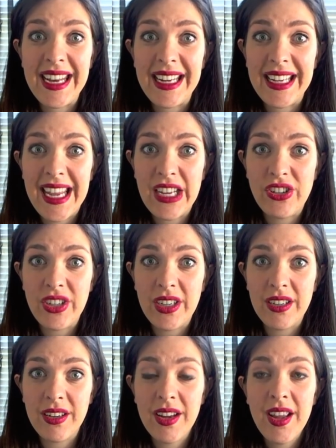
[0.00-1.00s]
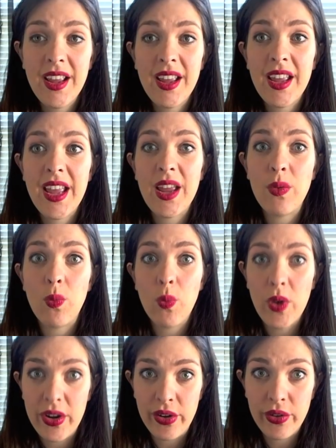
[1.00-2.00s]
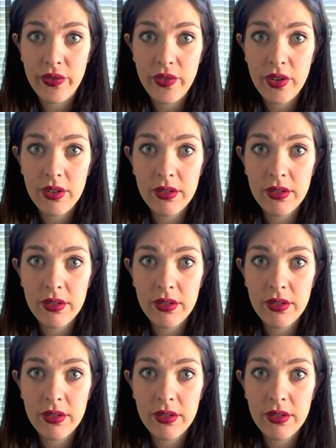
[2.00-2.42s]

engaging and wonderful.